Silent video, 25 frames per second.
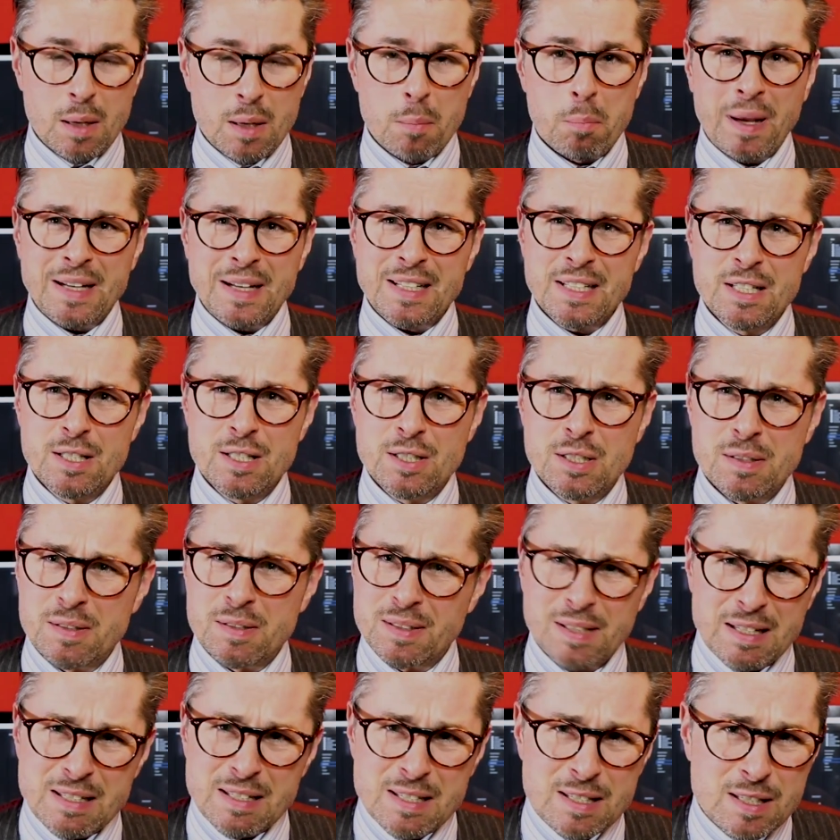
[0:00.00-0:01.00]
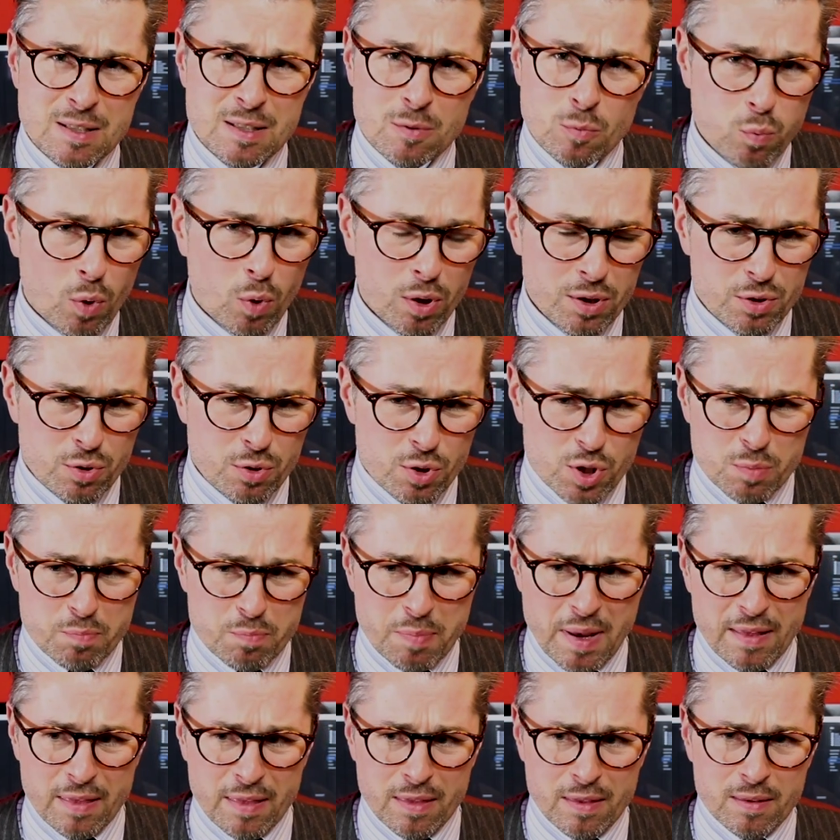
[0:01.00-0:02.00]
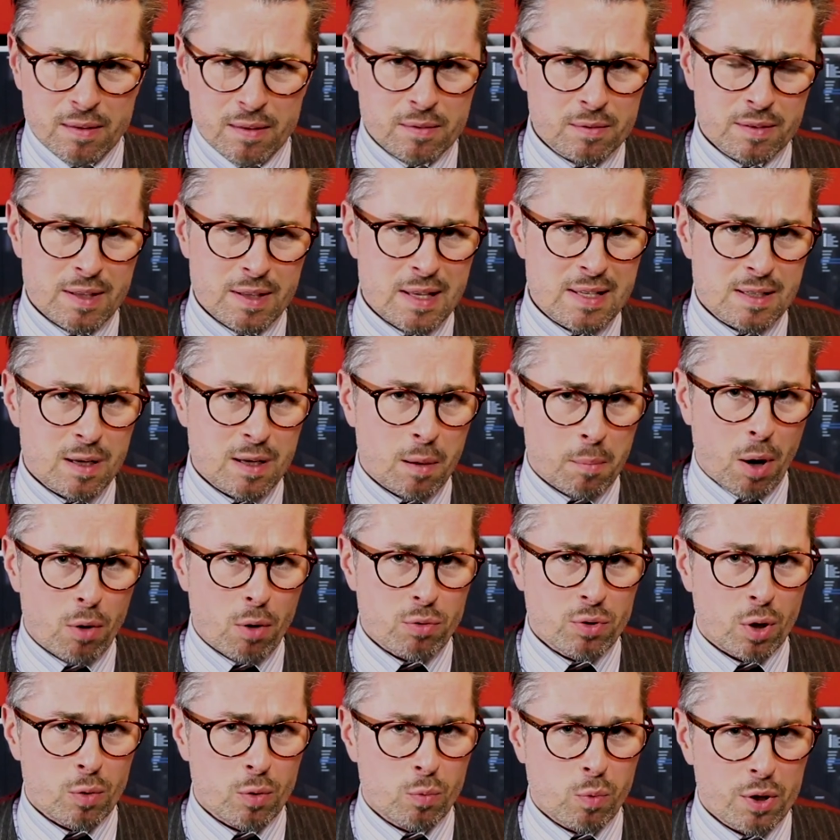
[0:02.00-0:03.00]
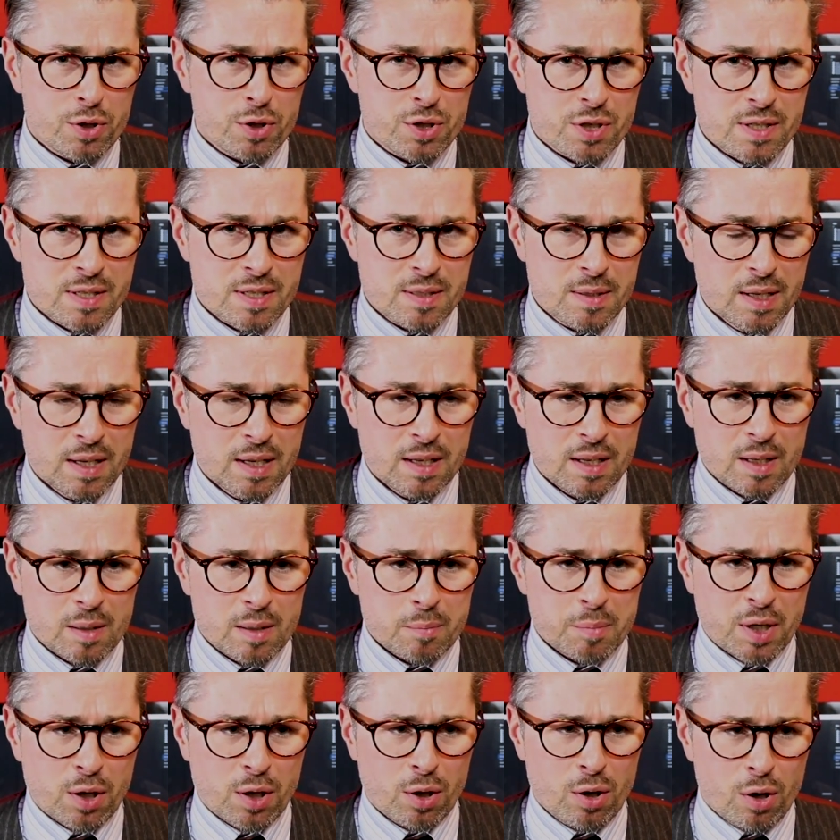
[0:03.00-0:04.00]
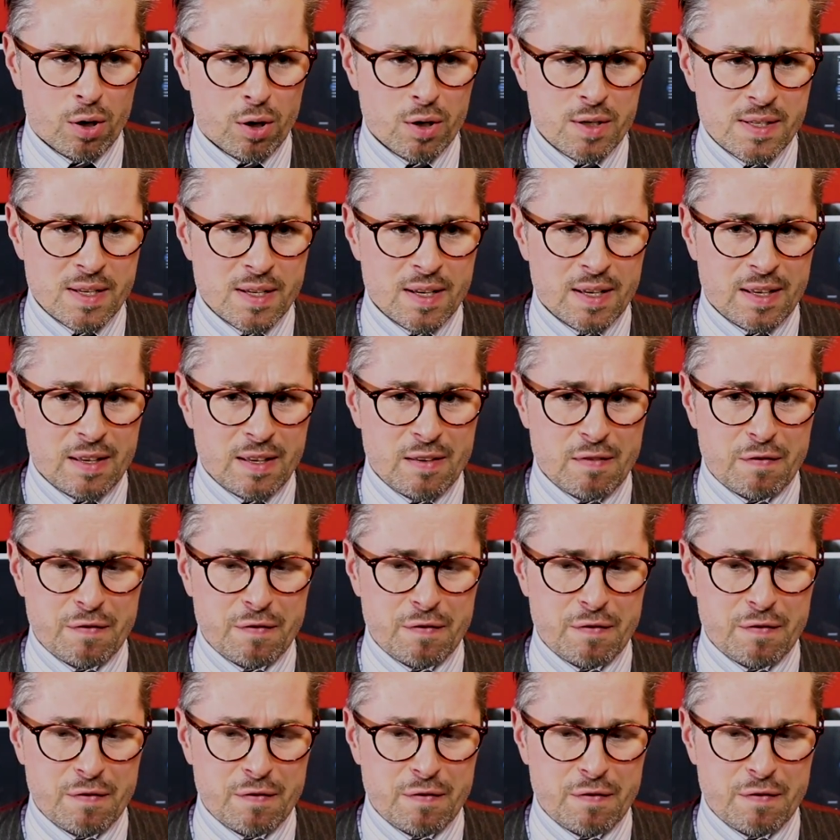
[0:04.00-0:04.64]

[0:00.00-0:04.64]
but he doesn't want to spend this amount on watches because he